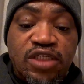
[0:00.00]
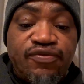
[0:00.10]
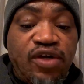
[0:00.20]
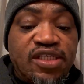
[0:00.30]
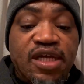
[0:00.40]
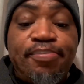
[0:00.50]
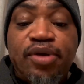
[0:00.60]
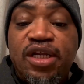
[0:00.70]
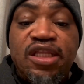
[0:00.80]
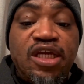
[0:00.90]
For example,
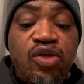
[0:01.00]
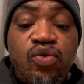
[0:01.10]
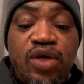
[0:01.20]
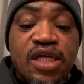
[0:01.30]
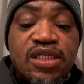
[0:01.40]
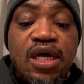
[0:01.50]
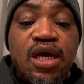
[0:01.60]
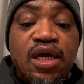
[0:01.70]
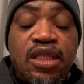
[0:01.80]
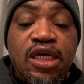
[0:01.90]
in the US,
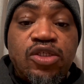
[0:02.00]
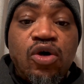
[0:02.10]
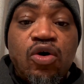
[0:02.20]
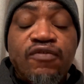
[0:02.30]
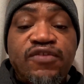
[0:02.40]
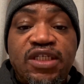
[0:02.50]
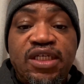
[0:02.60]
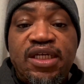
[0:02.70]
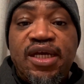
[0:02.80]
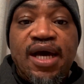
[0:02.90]
they talk of
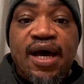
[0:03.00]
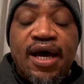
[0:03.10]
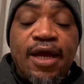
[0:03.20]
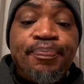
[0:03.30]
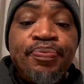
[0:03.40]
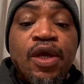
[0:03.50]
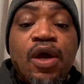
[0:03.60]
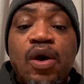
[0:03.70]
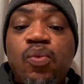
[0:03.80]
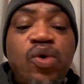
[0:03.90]
DEI,
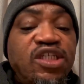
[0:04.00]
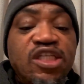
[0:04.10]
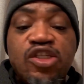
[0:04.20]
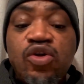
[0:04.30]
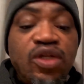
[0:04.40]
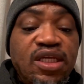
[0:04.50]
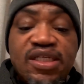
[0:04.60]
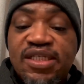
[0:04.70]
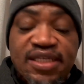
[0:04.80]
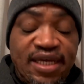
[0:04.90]
which is not the
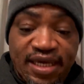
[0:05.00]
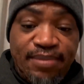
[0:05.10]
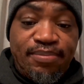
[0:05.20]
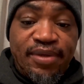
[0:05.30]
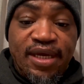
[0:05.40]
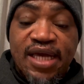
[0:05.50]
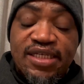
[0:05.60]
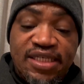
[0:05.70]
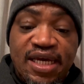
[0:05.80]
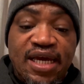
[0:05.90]
same as
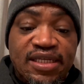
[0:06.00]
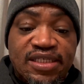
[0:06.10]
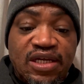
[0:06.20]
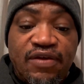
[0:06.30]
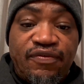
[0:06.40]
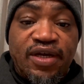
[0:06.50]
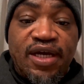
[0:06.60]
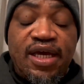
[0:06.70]
here in South Africa.